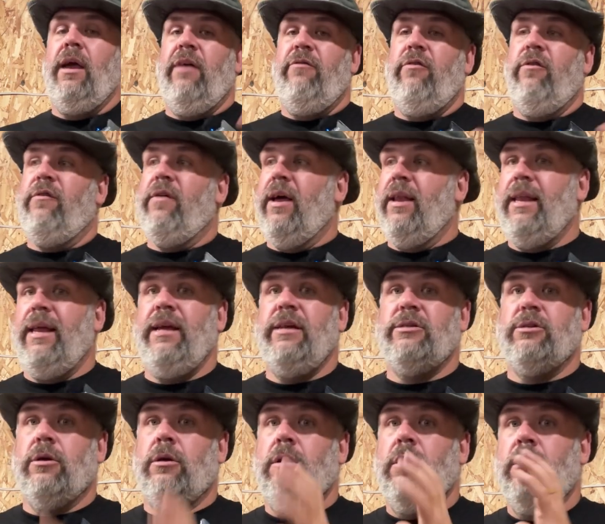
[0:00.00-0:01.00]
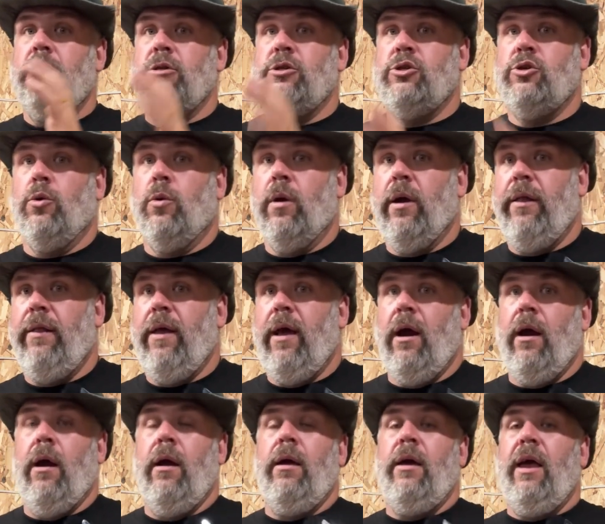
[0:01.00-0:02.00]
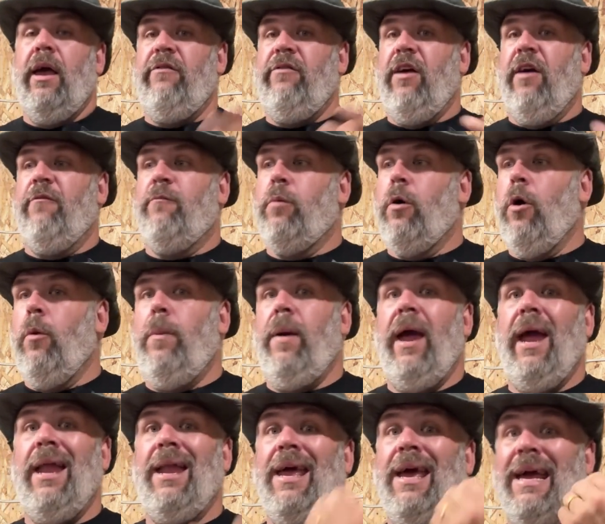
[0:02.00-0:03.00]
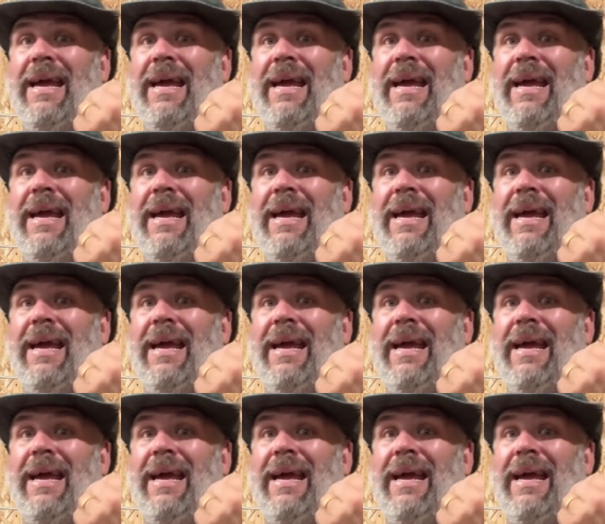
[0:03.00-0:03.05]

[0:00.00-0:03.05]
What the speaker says: If you've got diesel, store it there. If you have propane,